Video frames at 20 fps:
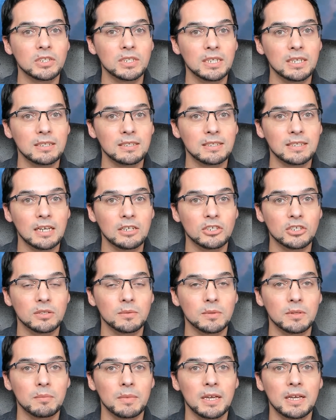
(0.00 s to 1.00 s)
to get a session
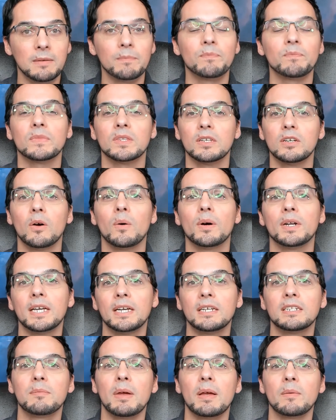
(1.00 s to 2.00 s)
with me, go on
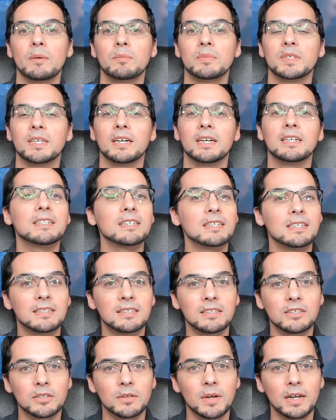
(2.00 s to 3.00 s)
ahead to my website.
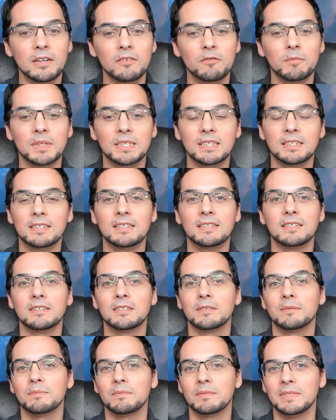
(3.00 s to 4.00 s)
It's
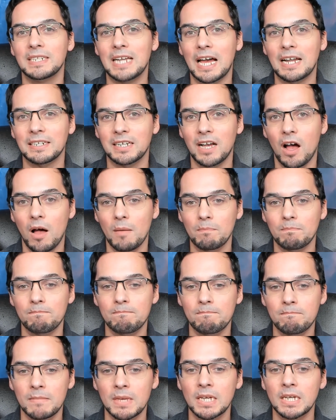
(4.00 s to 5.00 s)
integrativemysticism.com.
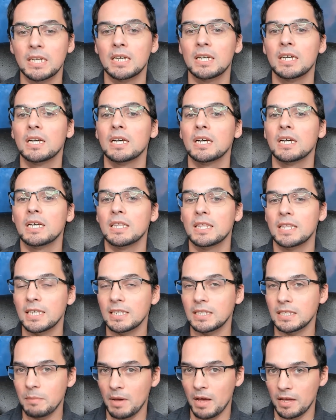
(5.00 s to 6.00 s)

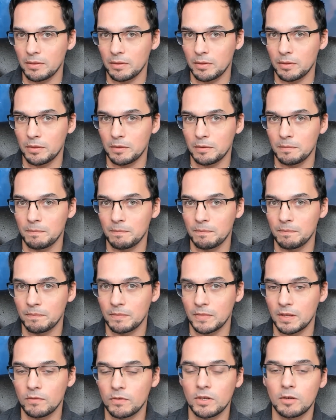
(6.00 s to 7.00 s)
This month,
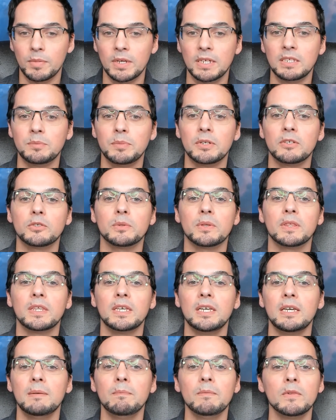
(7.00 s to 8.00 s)
for your big spiritual
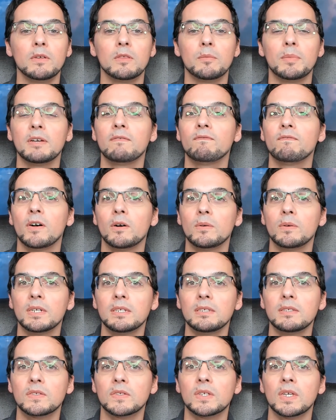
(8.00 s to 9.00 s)
theme, or the big
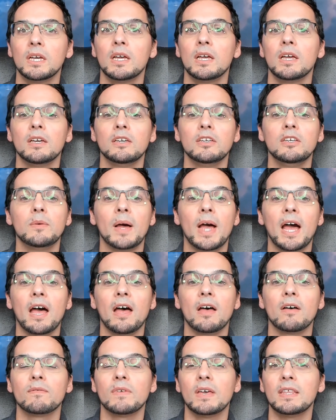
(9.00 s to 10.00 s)
focus, you
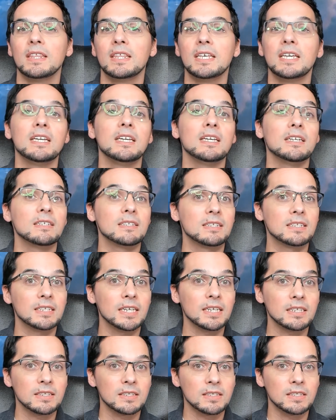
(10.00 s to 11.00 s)
have the
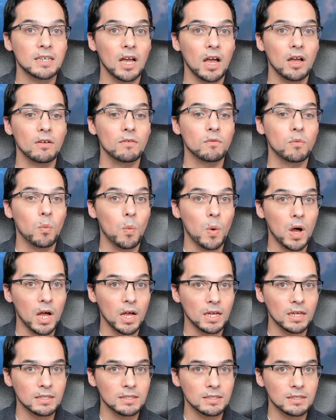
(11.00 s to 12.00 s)
Six of
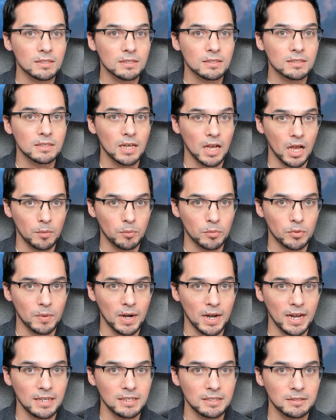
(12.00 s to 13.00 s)
Wands
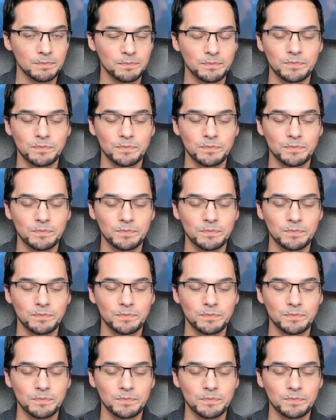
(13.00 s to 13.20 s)
upright.